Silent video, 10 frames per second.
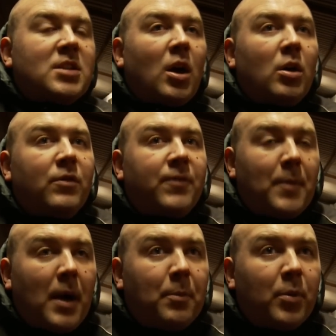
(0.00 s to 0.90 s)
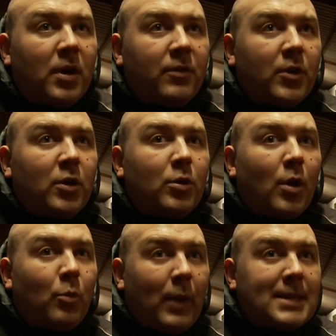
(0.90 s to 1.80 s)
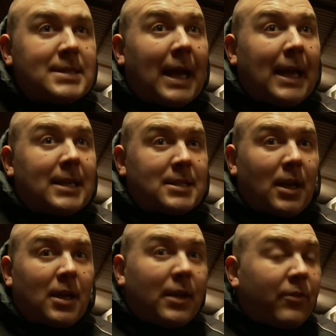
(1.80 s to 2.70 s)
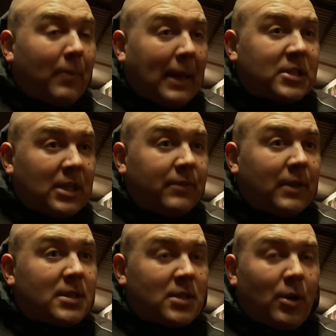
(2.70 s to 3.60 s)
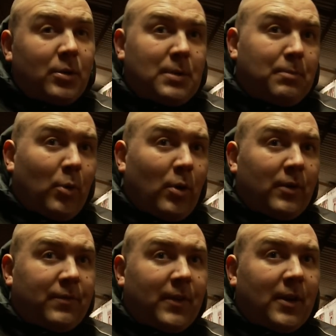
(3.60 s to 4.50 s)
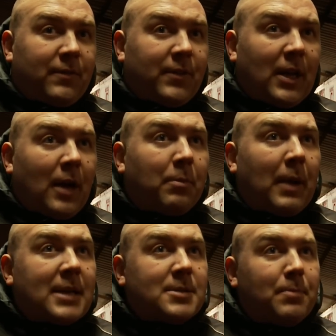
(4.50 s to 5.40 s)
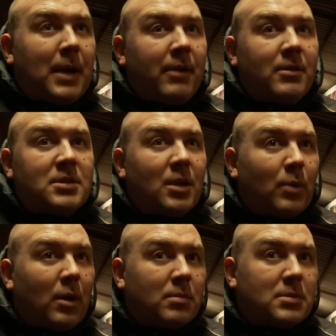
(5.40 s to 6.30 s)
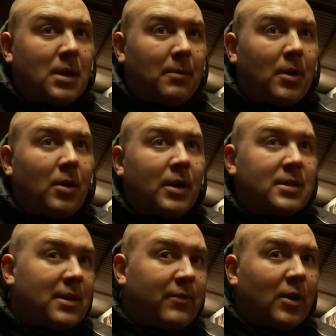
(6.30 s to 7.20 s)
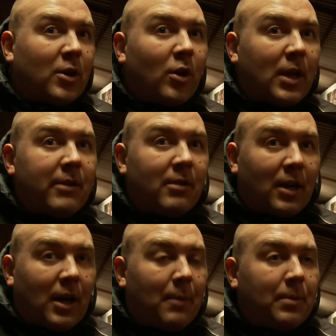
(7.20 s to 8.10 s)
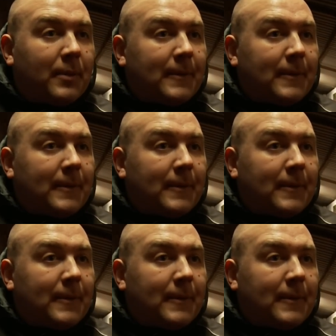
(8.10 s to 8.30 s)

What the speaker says: So from our point of view, on Wednesday it's like an information evening, so it's important for young players and parents. They're welcome to come along. It's 7 o'clock here at the club.